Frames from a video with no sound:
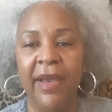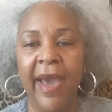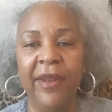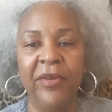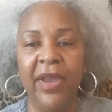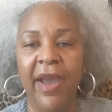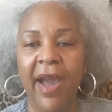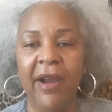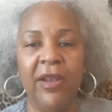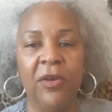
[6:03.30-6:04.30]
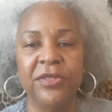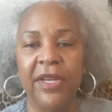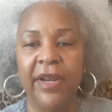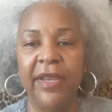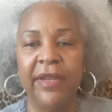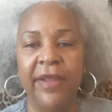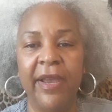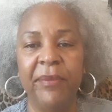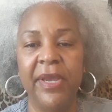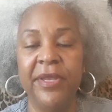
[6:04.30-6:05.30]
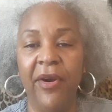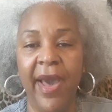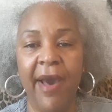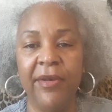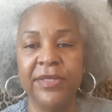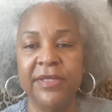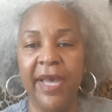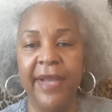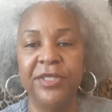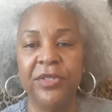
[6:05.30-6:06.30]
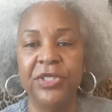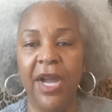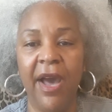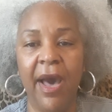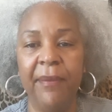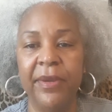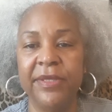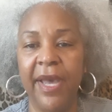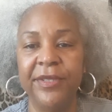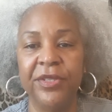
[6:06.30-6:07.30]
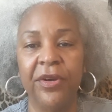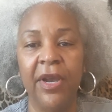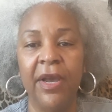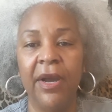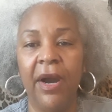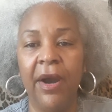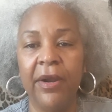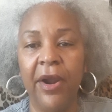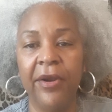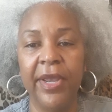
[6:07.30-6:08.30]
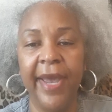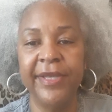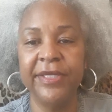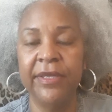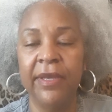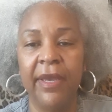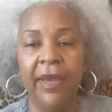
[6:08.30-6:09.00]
I don't care how close they're in. They could be in your house, inside your job, inside your congregation.